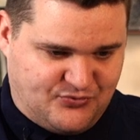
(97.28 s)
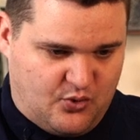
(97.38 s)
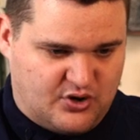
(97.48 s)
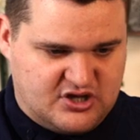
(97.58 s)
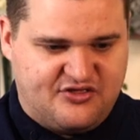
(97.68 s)

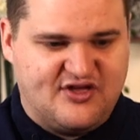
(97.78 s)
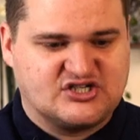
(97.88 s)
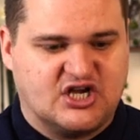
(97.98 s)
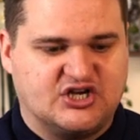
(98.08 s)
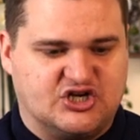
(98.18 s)
What are the
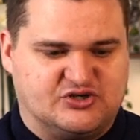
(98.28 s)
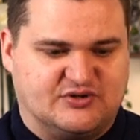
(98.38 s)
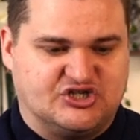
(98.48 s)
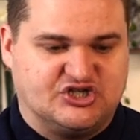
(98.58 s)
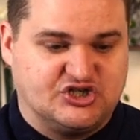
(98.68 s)
things I can do to
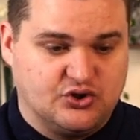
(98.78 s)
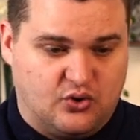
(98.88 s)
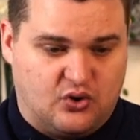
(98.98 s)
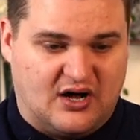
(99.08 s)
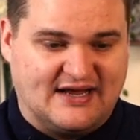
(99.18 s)

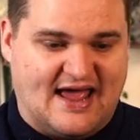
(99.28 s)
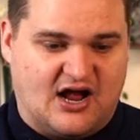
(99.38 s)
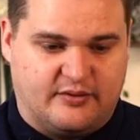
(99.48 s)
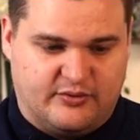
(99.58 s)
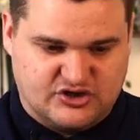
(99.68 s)
ensure I get a
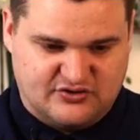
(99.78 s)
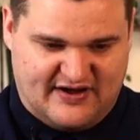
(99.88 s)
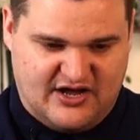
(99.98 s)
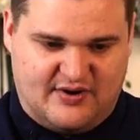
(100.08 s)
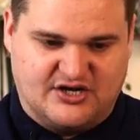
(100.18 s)
commercial
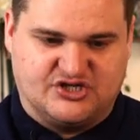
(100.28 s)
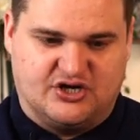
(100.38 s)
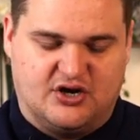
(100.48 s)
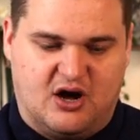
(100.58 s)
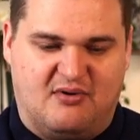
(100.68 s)

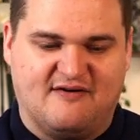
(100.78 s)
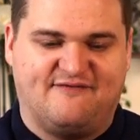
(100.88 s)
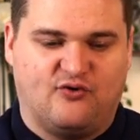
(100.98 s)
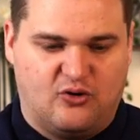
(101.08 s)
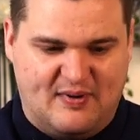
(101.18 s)
valuation on my
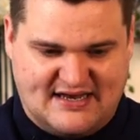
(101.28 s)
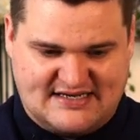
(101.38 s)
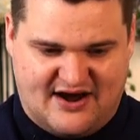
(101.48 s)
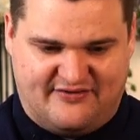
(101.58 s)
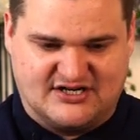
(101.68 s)
4-bed
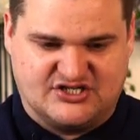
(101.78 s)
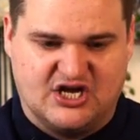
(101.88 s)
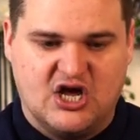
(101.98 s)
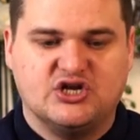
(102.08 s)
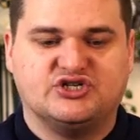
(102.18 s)
terraced
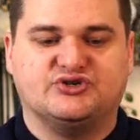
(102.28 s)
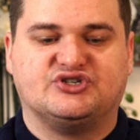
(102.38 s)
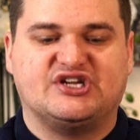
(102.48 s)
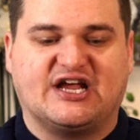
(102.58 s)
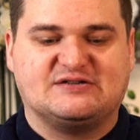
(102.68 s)
to
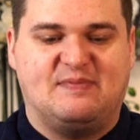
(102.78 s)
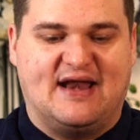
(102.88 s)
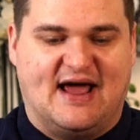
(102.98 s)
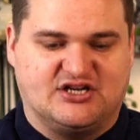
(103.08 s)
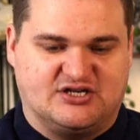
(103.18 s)

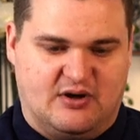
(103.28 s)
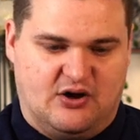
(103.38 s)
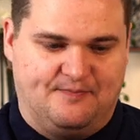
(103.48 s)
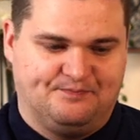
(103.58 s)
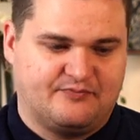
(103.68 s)
6-bed
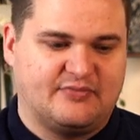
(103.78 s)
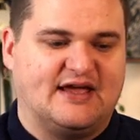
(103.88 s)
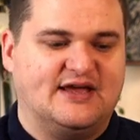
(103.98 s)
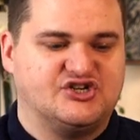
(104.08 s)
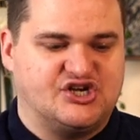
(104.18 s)
HMO?
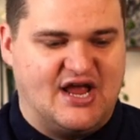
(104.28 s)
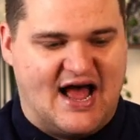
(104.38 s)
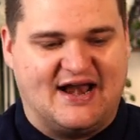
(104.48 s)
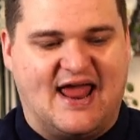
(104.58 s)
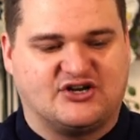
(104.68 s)
E.g.
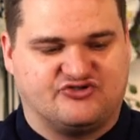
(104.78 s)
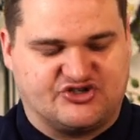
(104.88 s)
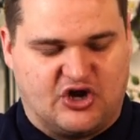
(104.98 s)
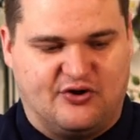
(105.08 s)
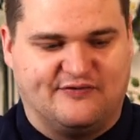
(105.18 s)
add extra
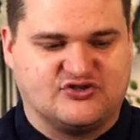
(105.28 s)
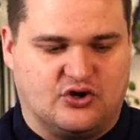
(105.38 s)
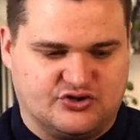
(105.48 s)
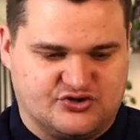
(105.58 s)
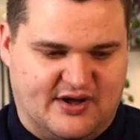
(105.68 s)
stoves,
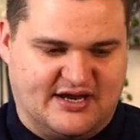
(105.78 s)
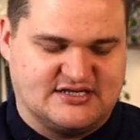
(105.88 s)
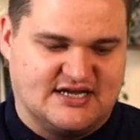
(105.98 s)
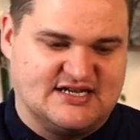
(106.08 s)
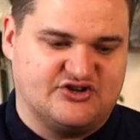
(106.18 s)

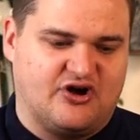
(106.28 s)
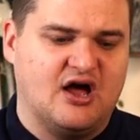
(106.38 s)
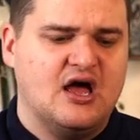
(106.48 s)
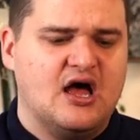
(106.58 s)
ensuites, etc.